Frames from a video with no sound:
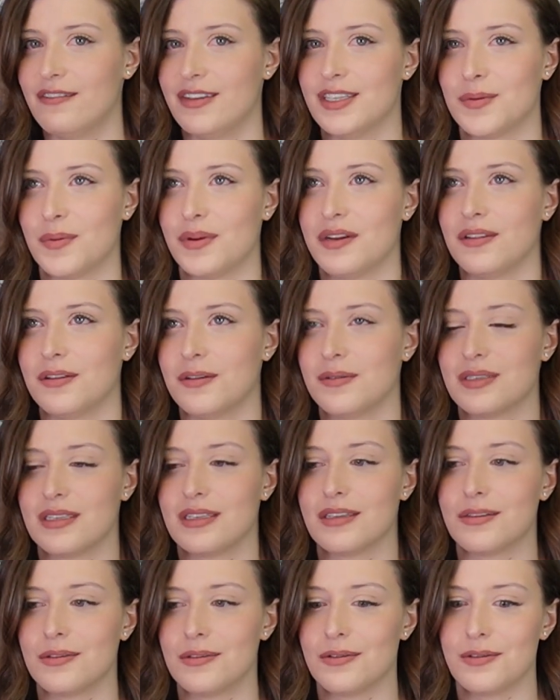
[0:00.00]
It's one of those
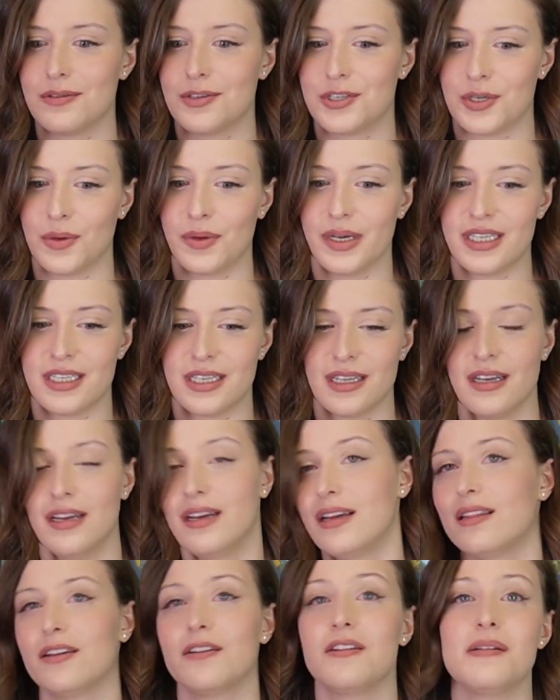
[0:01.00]
little short
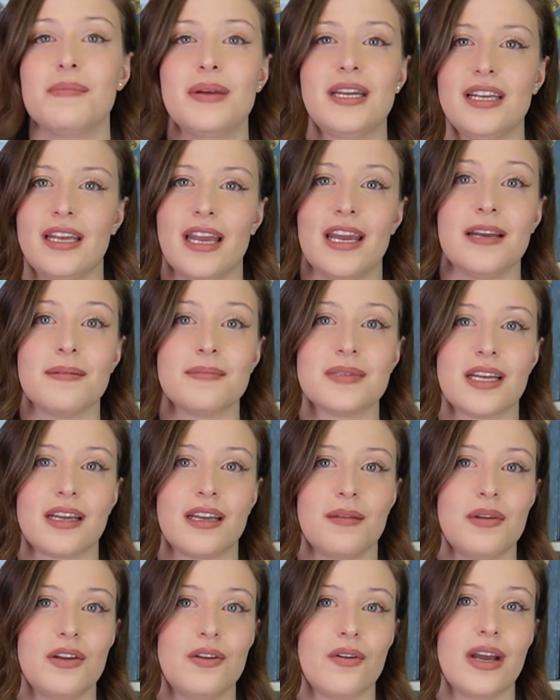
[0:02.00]
30-minute games that
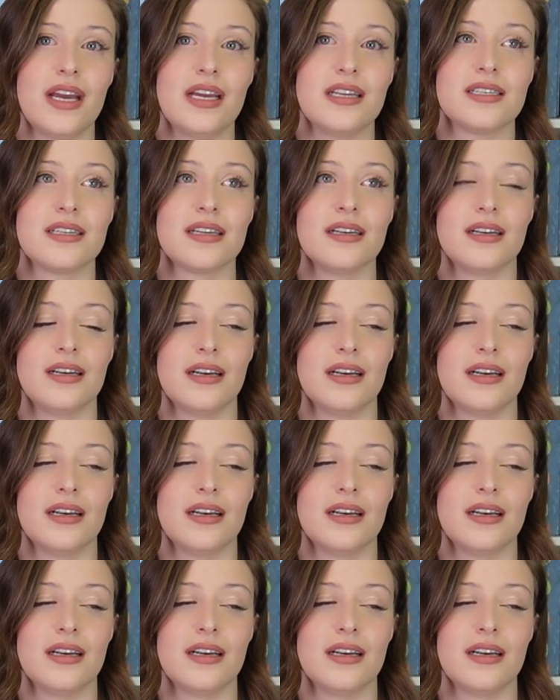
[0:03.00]
can be great